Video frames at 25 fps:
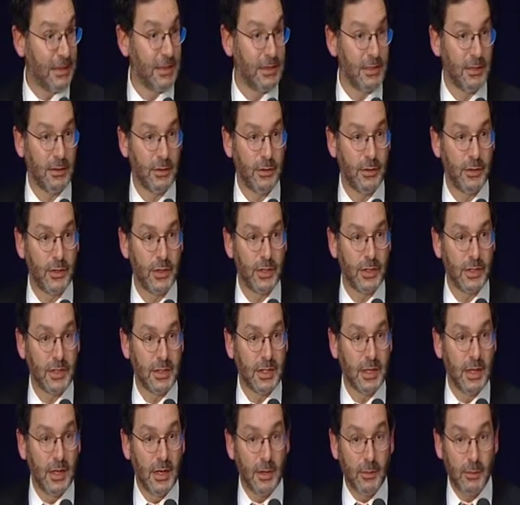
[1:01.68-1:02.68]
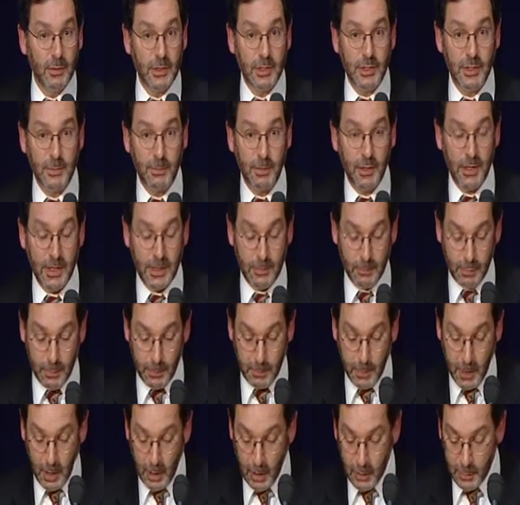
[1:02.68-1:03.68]
the solutions which are being
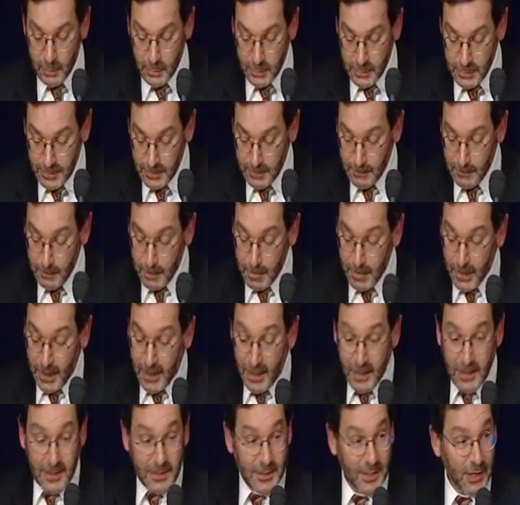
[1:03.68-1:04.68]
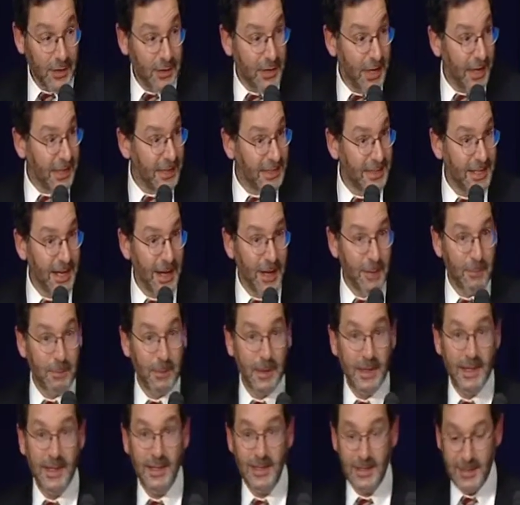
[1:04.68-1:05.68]
proposed. So next up
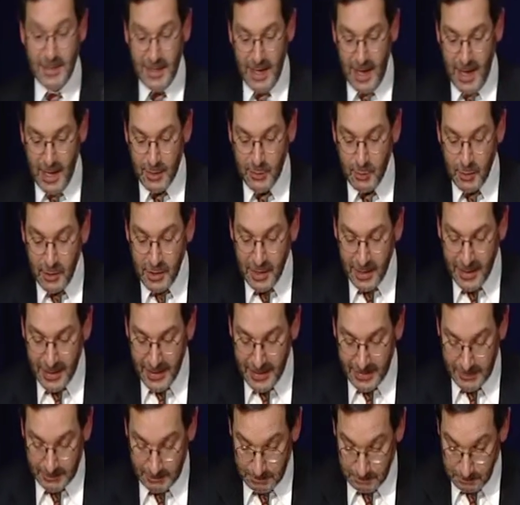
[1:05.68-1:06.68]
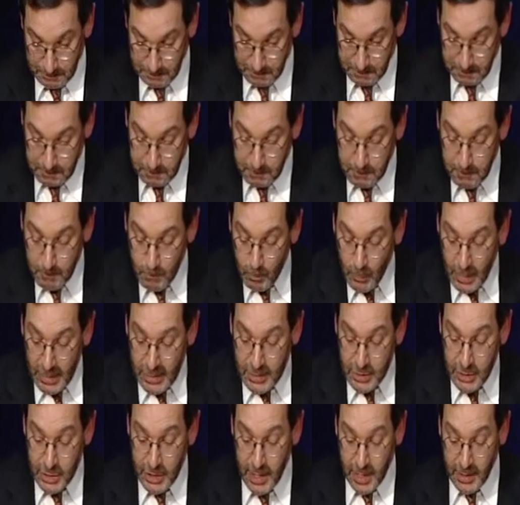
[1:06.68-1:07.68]
is Andrew Leigh,
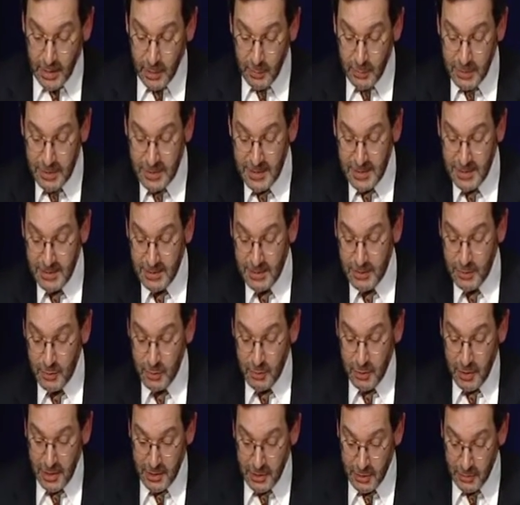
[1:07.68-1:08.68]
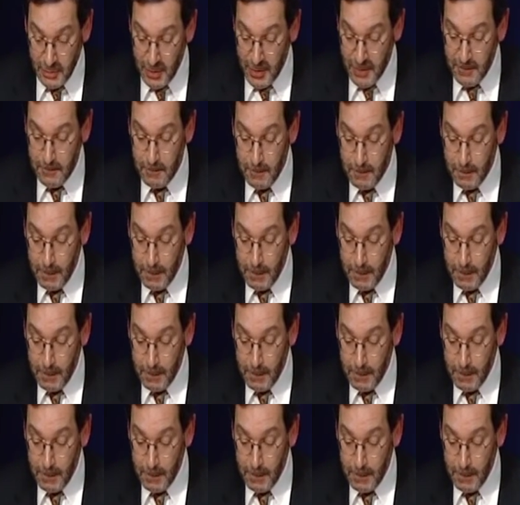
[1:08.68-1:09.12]
Shadow Assistant Treasurer,